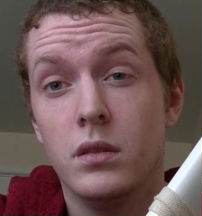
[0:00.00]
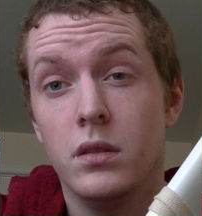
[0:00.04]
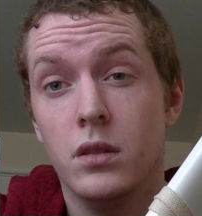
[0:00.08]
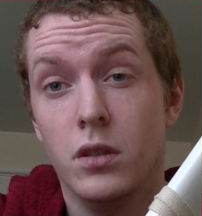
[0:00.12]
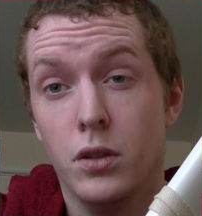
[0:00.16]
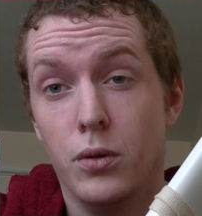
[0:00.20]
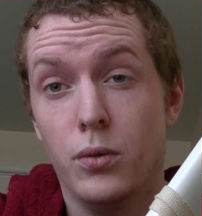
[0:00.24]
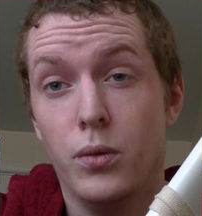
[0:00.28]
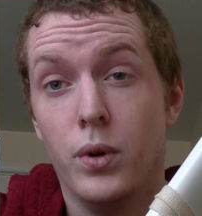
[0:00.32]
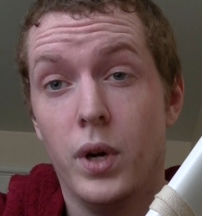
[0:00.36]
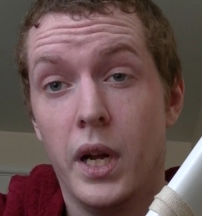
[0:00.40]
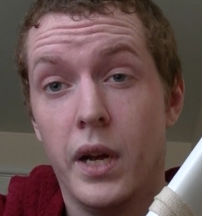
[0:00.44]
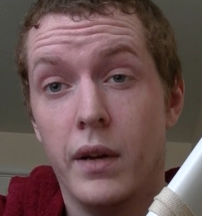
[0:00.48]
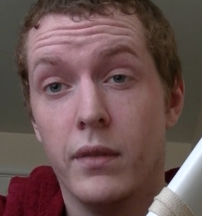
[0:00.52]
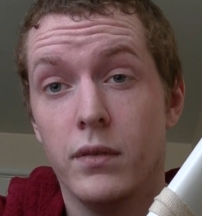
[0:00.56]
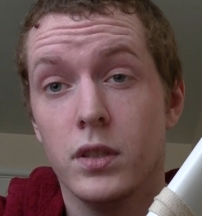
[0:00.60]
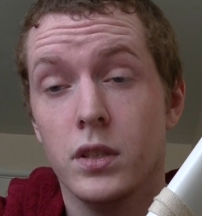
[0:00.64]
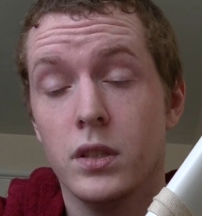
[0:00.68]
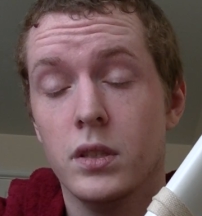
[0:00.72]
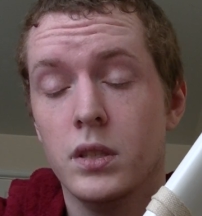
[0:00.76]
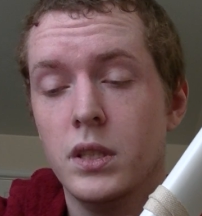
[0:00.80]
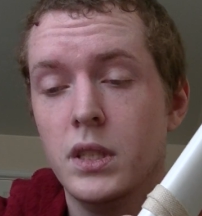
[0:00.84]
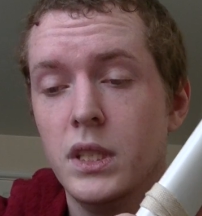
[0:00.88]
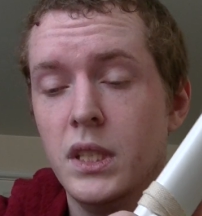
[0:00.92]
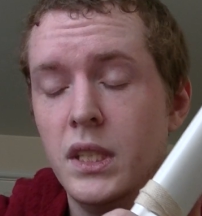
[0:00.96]
or
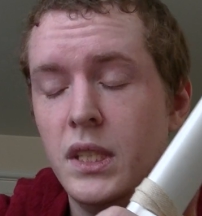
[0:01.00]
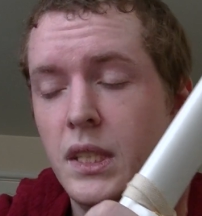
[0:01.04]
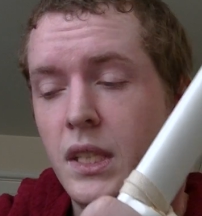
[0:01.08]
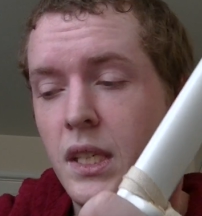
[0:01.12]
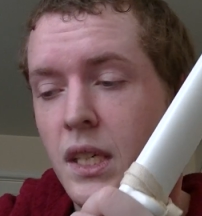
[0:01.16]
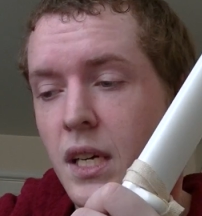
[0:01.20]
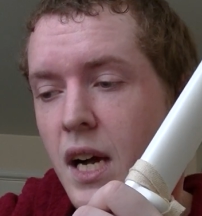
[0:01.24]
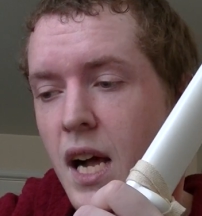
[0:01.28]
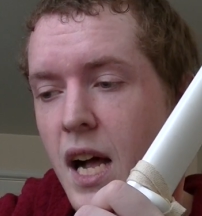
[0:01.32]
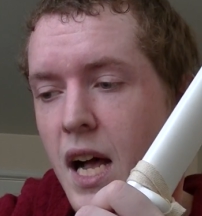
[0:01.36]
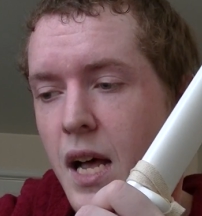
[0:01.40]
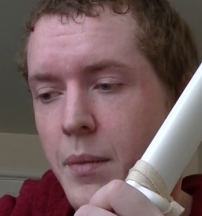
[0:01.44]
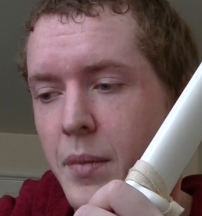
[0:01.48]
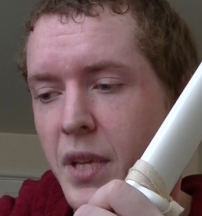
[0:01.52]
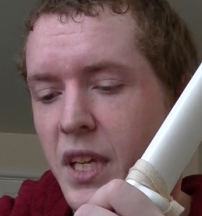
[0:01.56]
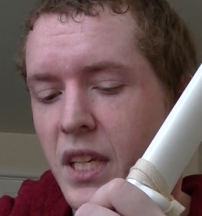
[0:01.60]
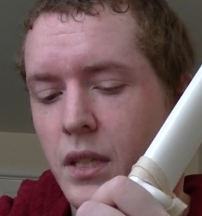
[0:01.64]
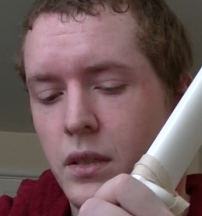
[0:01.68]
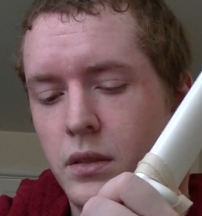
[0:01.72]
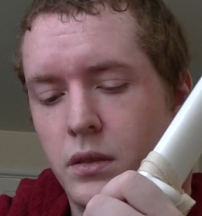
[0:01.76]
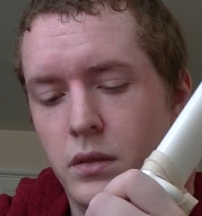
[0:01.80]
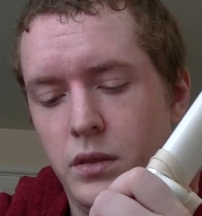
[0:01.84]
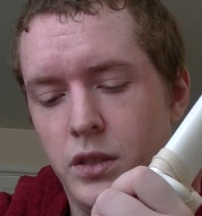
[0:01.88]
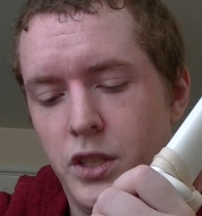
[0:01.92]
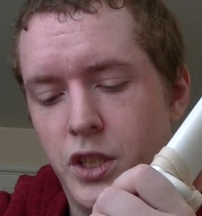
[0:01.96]
whatever. I
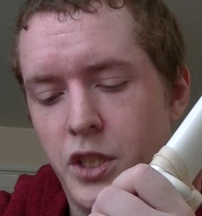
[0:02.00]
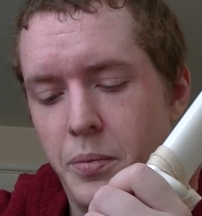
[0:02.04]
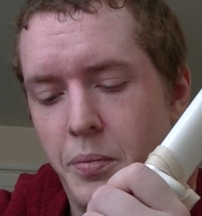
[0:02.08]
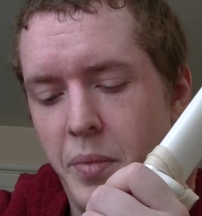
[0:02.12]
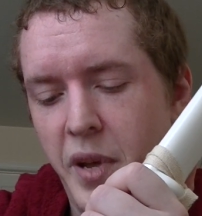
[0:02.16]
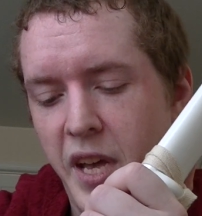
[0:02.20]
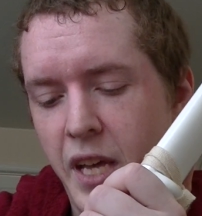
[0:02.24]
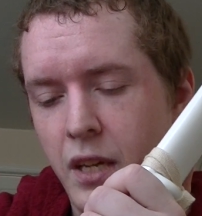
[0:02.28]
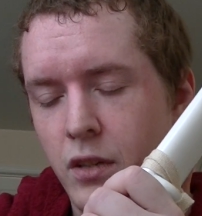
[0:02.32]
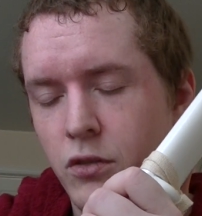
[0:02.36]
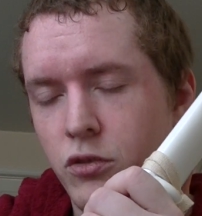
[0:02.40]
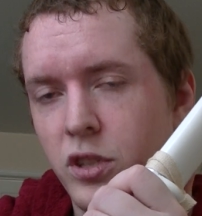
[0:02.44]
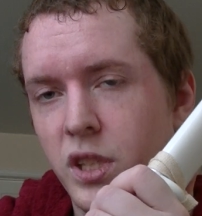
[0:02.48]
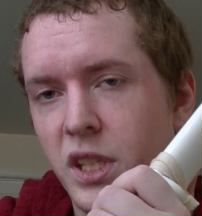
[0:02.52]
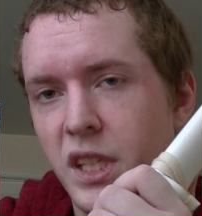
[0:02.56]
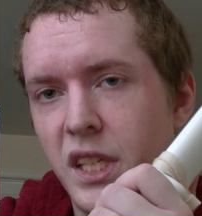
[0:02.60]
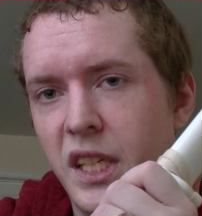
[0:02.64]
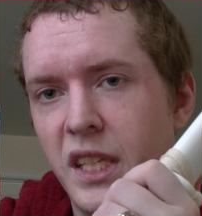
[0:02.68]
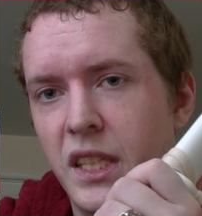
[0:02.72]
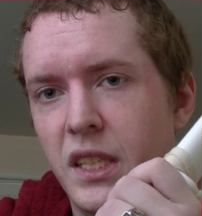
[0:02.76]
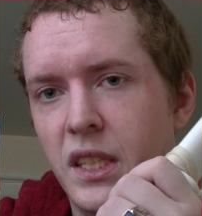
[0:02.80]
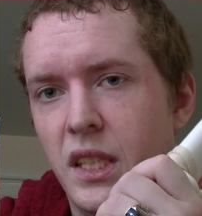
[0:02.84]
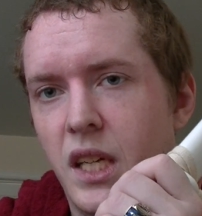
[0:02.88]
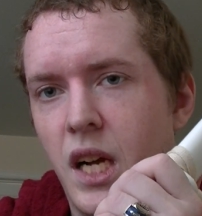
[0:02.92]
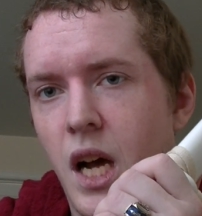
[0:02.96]
mean, Japan really
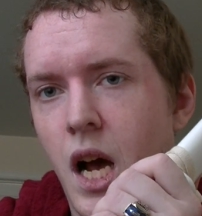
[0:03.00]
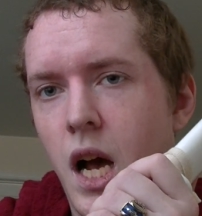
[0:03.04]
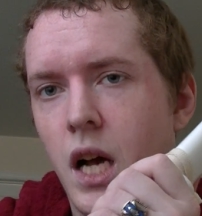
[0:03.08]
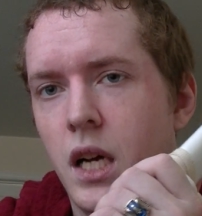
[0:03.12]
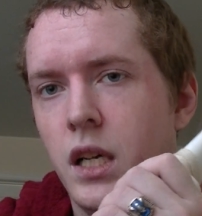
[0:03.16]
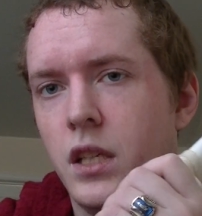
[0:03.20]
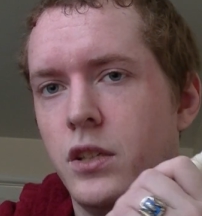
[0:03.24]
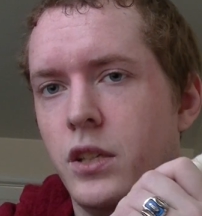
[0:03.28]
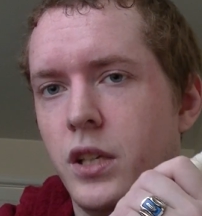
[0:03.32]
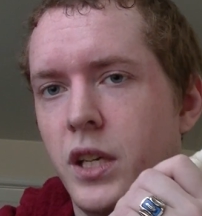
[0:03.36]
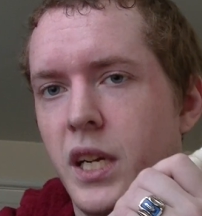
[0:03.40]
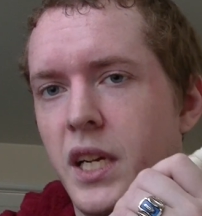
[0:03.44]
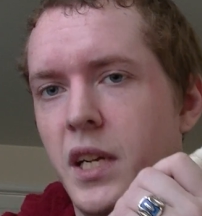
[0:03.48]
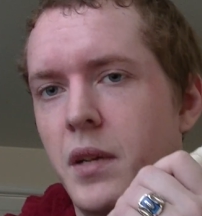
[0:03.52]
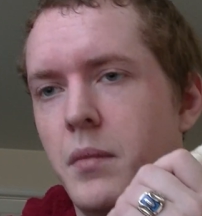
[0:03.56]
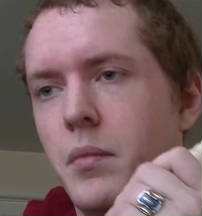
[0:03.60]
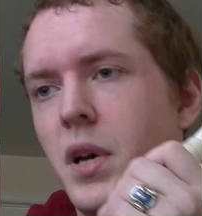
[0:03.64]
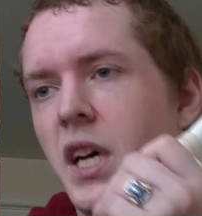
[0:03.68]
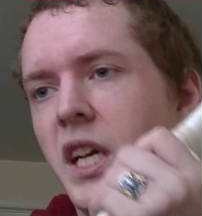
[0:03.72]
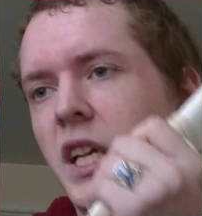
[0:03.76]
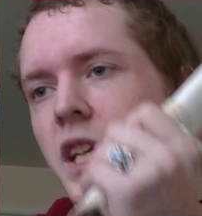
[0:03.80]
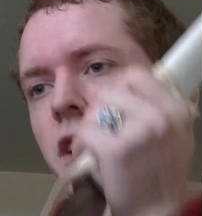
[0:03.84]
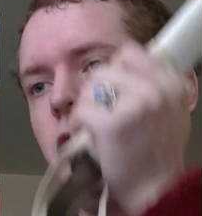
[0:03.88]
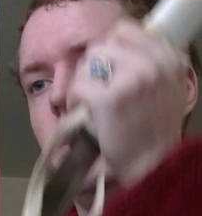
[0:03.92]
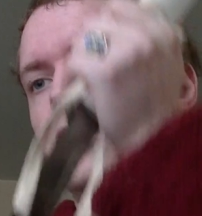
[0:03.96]
didn't conquer
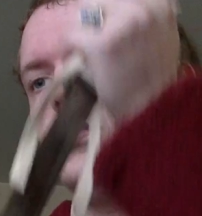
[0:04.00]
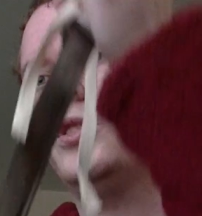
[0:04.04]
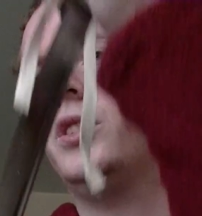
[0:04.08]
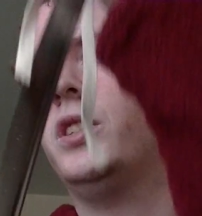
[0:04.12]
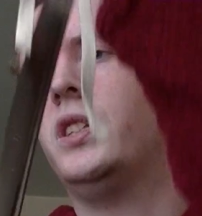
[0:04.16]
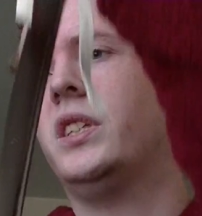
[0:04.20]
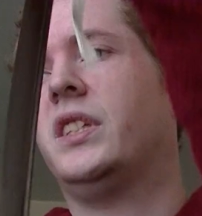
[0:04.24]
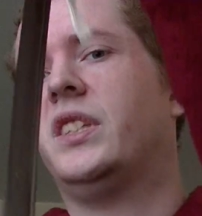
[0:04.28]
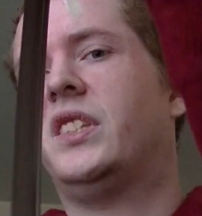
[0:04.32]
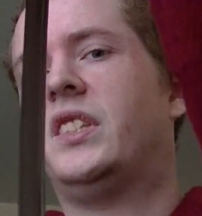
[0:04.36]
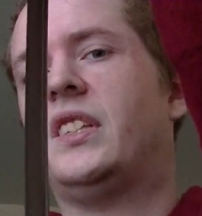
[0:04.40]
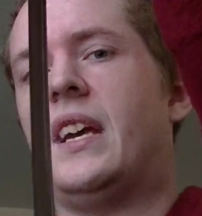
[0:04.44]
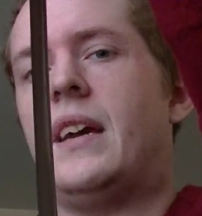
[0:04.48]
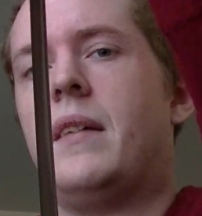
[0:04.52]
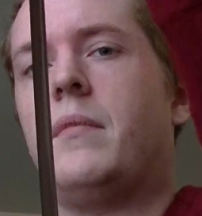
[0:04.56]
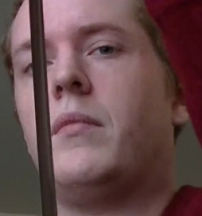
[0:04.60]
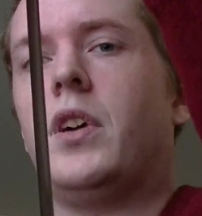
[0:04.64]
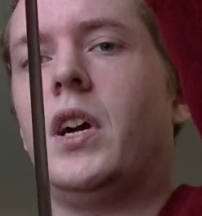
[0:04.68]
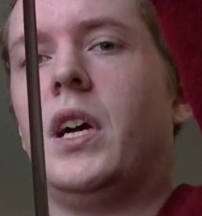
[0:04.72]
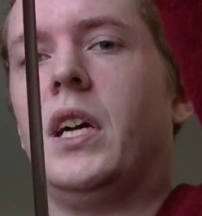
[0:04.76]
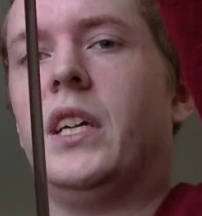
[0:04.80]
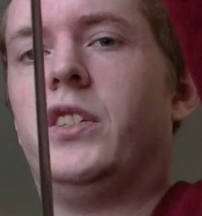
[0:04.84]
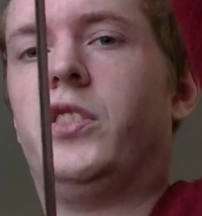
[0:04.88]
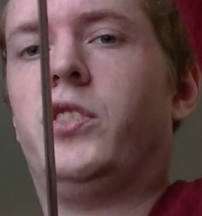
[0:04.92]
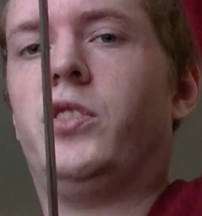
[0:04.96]
anybody using a
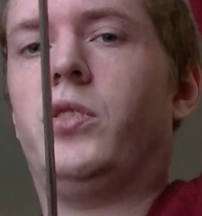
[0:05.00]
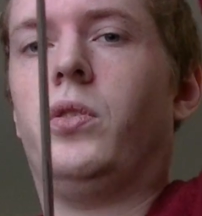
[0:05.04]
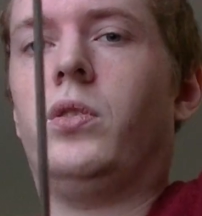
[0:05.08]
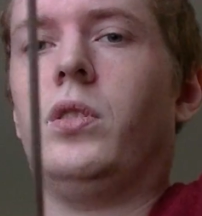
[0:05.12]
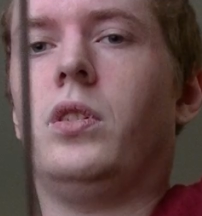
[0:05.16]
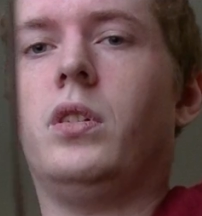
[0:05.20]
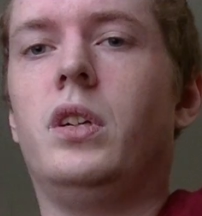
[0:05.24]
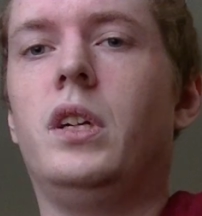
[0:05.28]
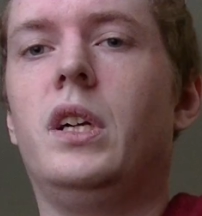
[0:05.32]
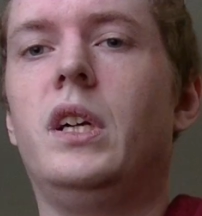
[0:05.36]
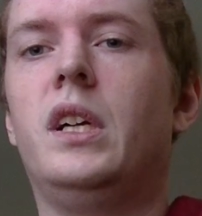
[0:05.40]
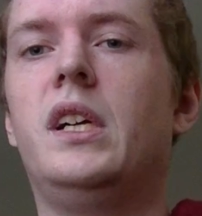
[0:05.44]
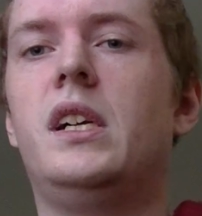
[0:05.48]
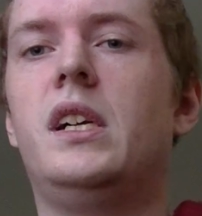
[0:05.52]
samurai sword,